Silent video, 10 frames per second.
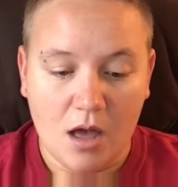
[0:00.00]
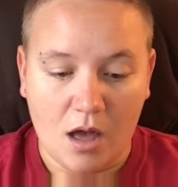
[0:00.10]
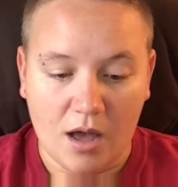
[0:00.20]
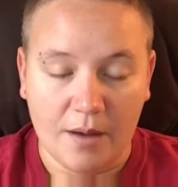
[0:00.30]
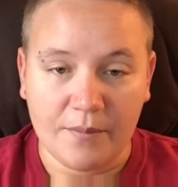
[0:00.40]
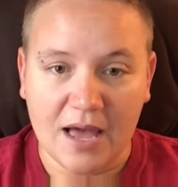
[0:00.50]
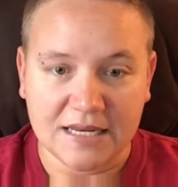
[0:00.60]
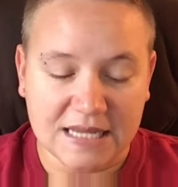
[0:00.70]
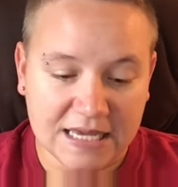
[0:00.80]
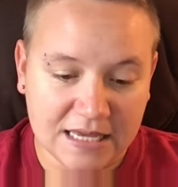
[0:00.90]
I
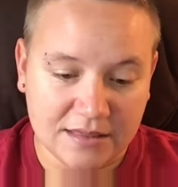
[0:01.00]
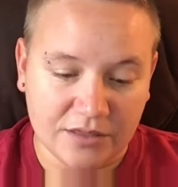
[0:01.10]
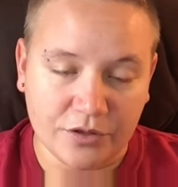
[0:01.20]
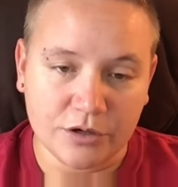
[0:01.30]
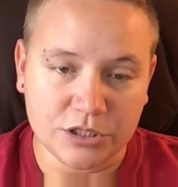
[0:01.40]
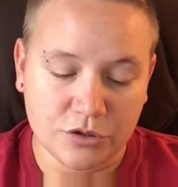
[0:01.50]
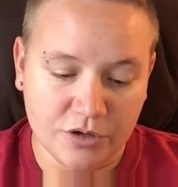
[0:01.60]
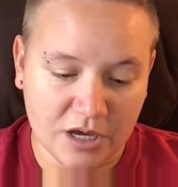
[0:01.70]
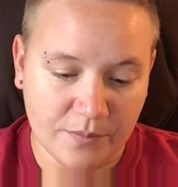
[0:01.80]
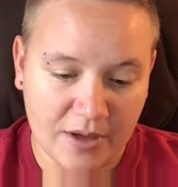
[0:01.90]
did get the 32
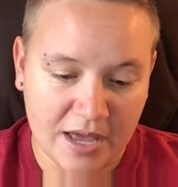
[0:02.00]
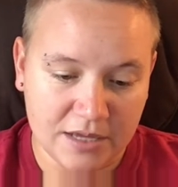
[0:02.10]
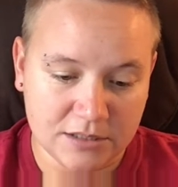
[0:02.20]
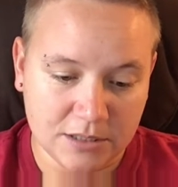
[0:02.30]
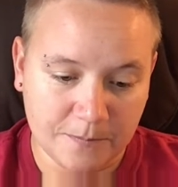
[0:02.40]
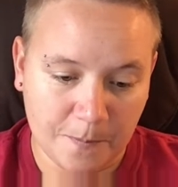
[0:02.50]
gigabyte